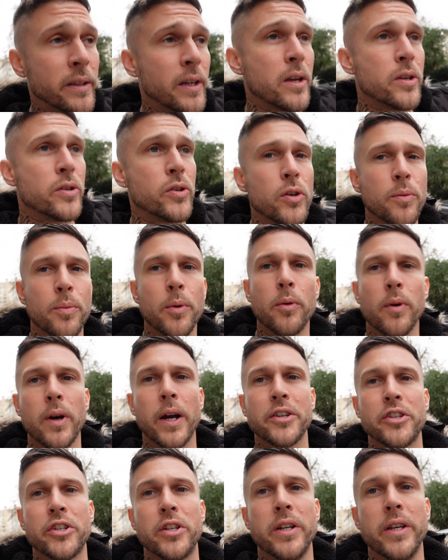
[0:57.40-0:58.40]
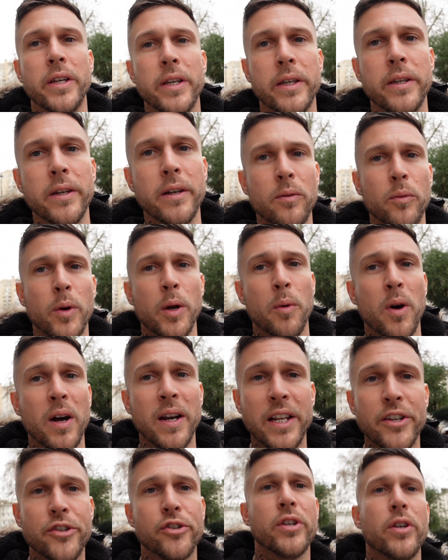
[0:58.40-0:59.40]
day two, but we're actually, we were
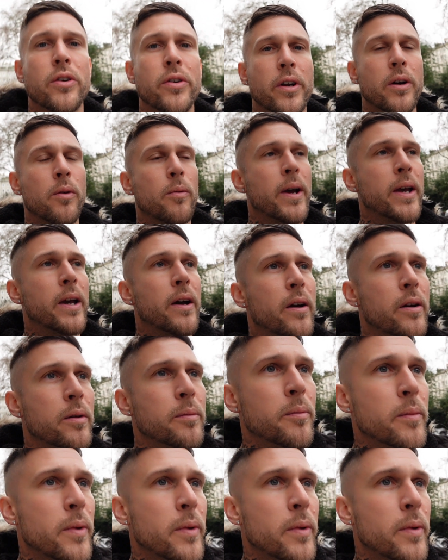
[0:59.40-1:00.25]
literally on our way home.